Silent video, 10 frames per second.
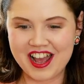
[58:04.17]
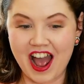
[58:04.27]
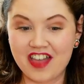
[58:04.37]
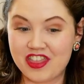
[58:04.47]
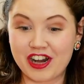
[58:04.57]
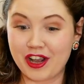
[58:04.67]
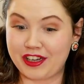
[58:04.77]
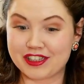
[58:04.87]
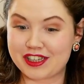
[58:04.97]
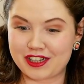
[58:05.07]
and then I
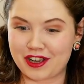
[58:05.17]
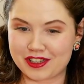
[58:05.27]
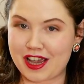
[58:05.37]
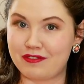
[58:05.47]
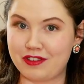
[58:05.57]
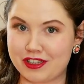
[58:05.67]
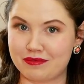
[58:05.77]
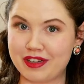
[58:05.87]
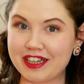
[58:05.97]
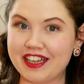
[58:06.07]
can start saving some
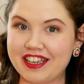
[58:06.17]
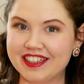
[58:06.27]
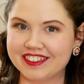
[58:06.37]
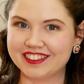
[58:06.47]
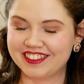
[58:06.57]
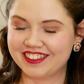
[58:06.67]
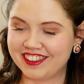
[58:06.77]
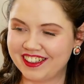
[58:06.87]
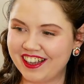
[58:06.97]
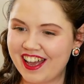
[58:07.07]
money.
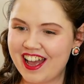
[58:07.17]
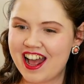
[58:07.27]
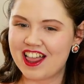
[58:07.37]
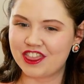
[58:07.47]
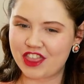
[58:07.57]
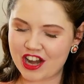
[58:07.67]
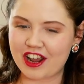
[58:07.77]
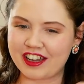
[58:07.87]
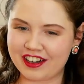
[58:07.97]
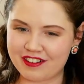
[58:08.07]
Then I
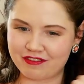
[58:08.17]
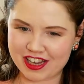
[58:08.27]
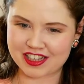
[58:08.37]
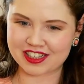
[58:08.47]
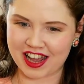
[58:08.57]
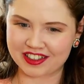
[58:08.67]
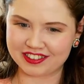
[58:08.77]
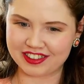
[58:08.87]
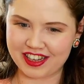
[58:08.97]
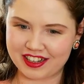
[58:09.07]
can invest that
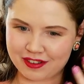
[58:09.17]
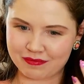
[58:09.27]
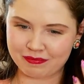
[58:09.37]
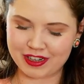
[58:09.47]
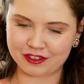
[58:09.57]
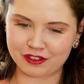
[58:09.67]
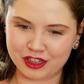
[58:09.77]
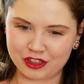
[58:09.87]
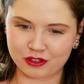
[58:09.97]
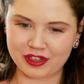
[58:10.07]
in a millinery
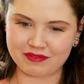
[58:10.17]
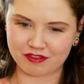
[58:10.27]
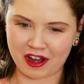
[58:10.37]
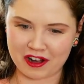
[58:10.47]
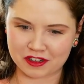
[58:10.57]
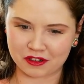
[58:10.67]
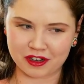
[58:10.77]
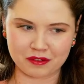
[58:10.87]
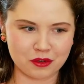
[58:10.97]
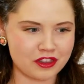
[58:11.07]
dream
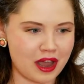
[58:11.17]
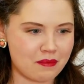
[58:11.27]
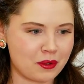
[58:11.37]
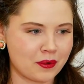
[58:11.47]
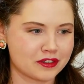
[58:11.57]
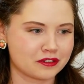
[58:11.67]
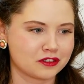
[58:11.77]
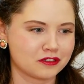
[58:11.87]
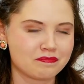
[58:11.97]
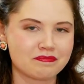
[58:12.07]
factory. Wouldn't that be
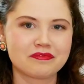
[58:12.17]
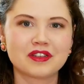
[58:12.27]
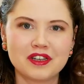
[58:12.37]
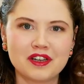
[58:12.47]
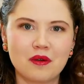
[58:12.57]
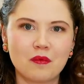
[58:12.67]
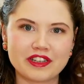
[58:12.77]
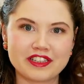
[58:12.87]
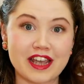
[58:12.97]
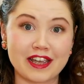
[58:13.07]
wonderful? One
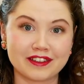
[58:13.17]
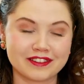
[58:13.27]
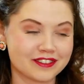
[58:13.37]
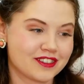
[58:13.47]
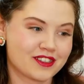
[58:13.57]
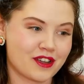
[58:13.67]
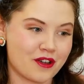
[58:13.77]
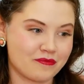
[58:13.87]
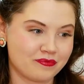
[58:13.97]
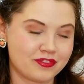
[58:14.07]
day,
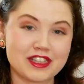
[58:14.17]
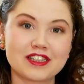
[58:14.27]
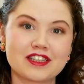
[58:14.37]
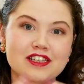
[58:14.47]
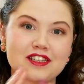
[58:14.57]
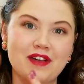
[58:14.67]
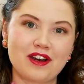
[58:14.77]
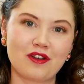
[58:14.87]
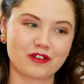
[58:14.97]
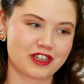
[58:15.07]
so this this is my
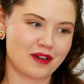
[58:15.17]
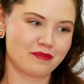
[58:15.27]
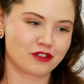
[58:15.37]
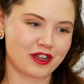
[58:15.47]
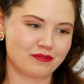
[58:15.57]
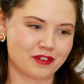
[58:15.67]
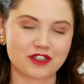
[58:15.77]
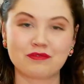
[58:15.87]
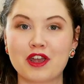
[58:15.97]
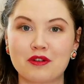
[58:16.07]
long-term dream, which
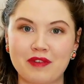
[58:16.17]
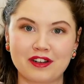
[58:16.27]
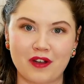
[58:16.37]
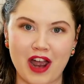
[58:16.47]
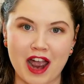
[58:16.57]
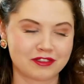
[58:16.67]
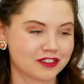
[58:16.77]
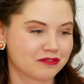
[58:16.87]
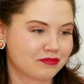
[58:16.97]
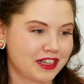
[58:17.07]
may or may not
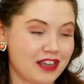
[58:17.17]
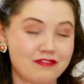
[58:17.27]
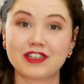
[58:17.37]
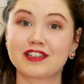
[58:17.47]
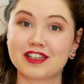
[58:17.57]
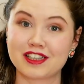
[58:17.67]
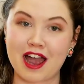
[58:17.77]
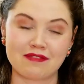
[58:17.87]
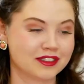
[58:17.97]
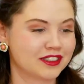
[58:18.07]
happen. But if it does
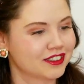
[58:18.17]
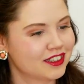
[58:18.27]
happen,